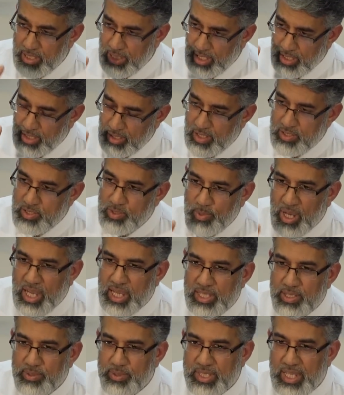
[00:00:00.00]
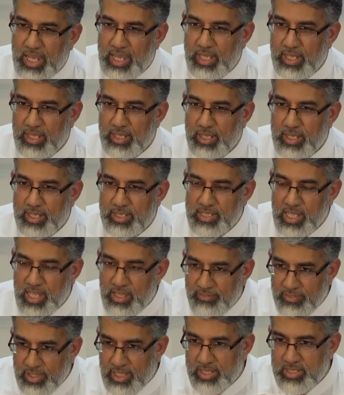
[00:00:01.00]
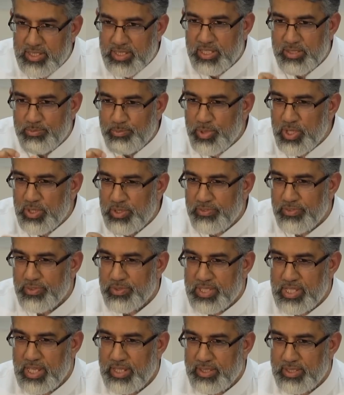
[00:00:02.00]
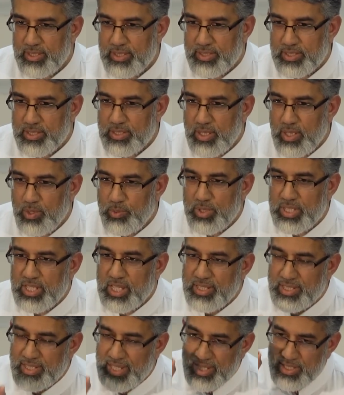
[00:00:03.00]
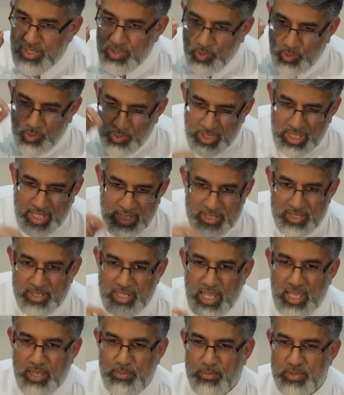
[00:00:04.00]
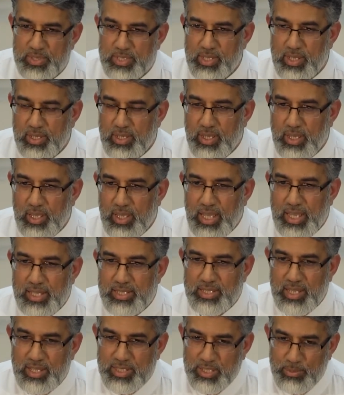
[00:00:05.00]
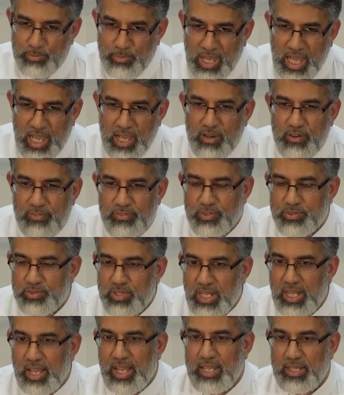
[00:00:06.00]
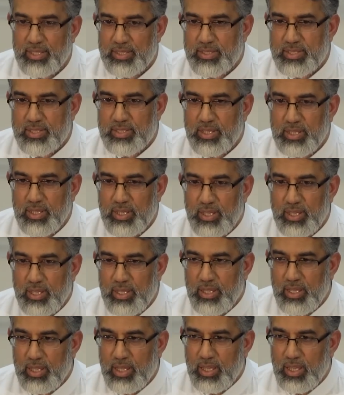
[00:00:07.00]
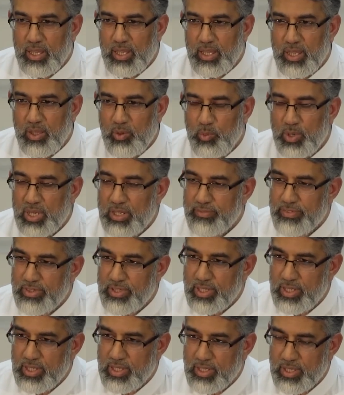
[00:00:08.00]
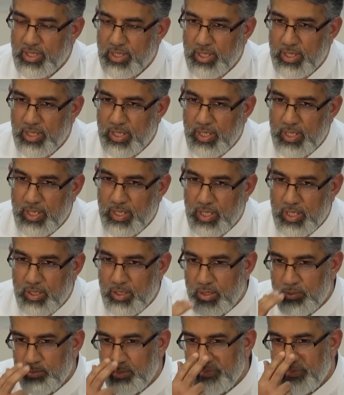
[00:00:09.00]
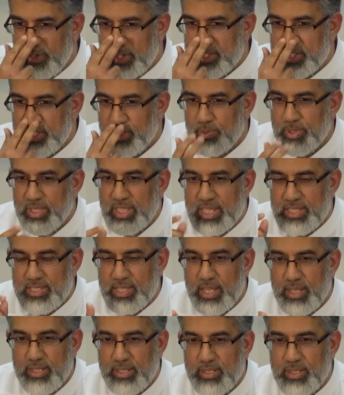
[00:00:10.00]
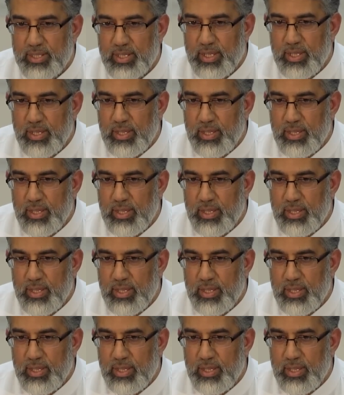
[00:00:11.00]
Allah subhanahu wa ta'ala has given us this beautiful sentence, which contains all His names, is such a powerful reliance. One of the Mufassirun, they said